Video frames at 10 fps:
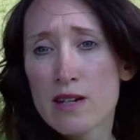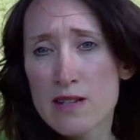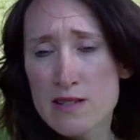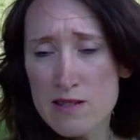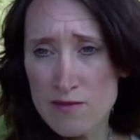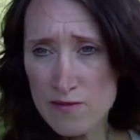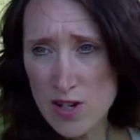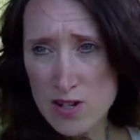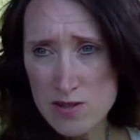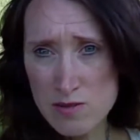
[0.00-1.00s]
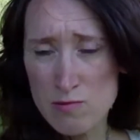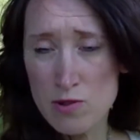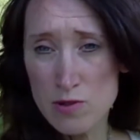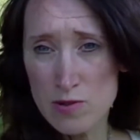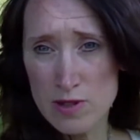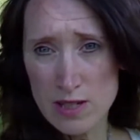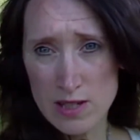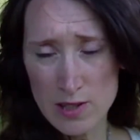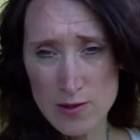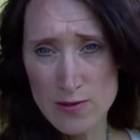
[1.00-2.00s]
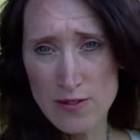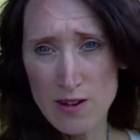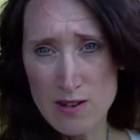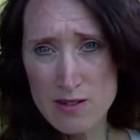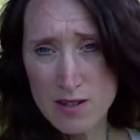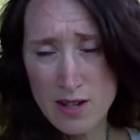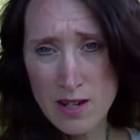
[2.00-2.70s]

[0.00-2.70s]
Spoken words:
It's the first rune in the Uthark,